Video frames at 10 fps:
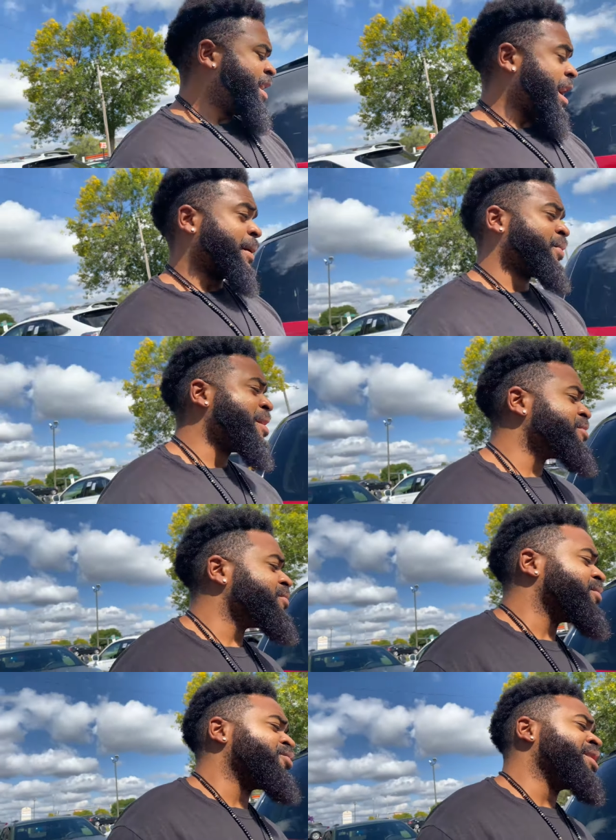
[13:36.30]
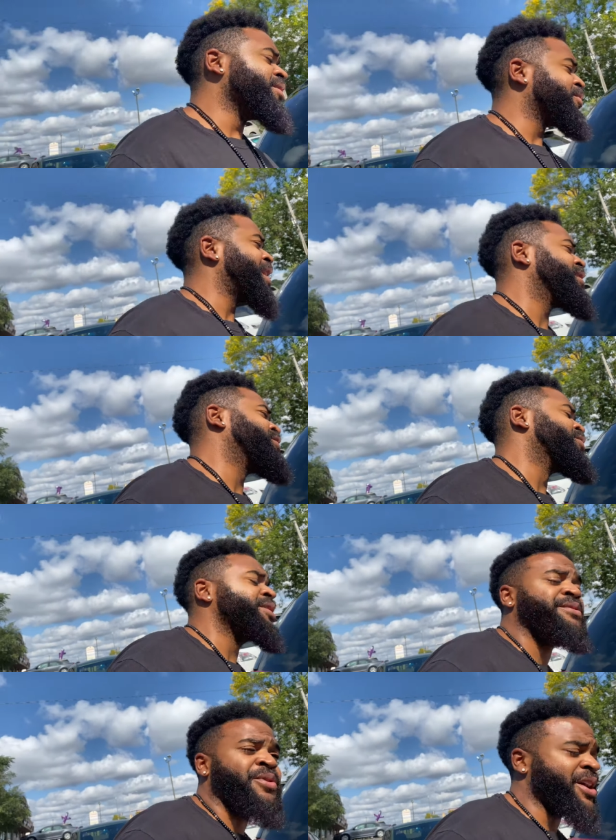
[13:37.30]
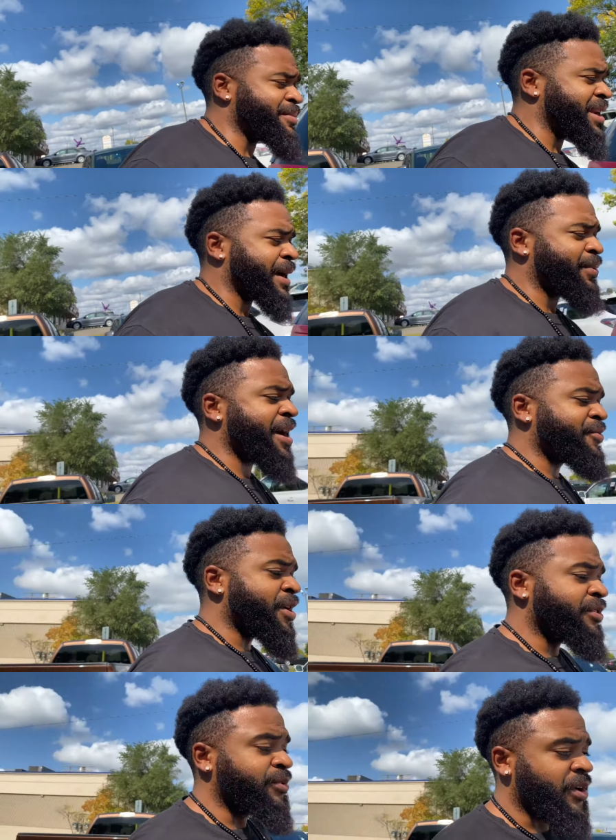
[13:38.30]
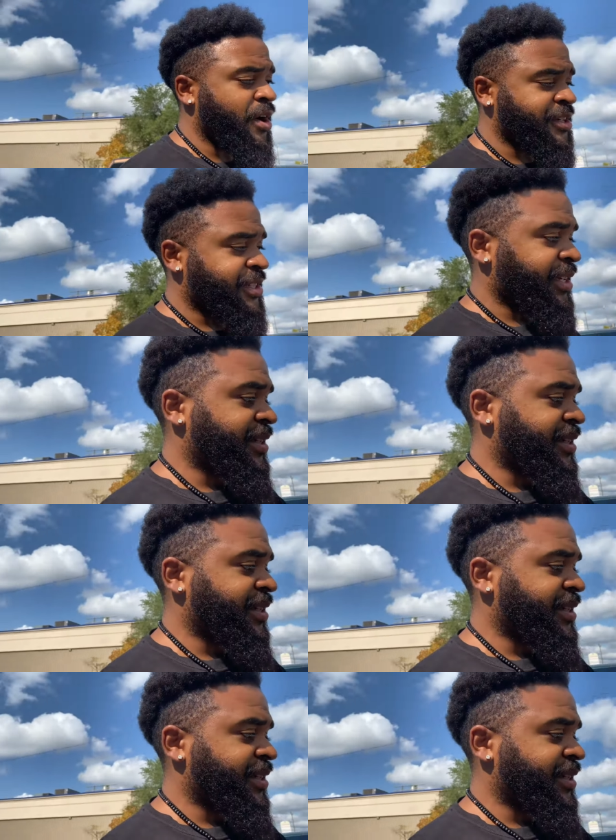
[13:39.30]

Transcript: I could probably run it right during this market, man. I could probably run it through the auction and get